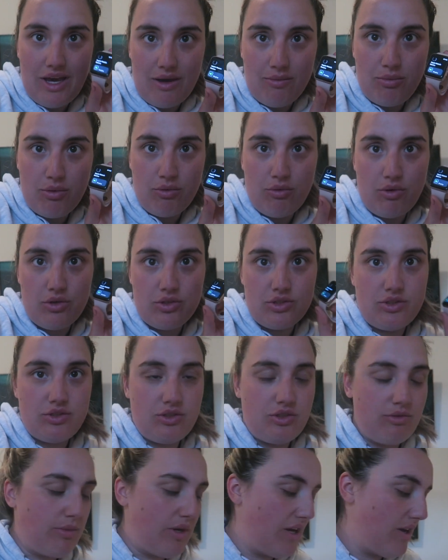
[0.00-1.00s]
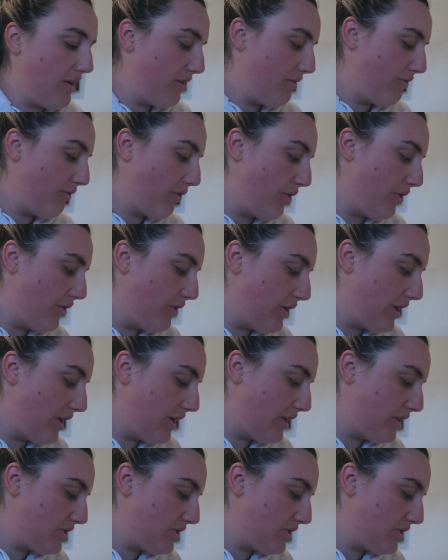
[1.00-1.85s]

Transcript: apple watch to my iphone and